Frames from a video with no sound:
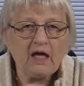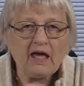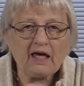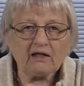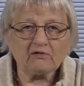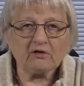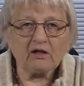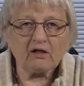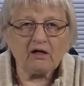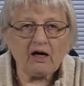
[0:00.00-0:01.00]
and
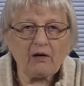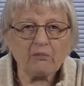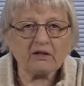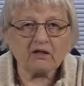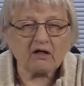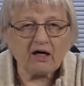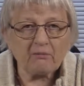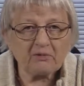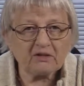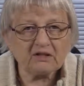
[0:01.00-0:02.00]
uh, how big a
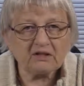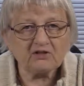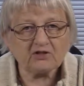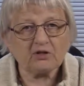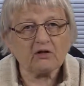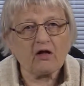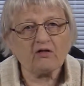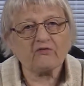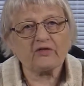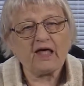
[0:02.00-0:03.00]
cup it is and
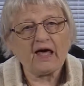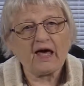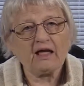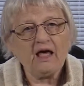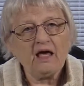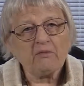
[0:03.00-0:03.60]
all of that.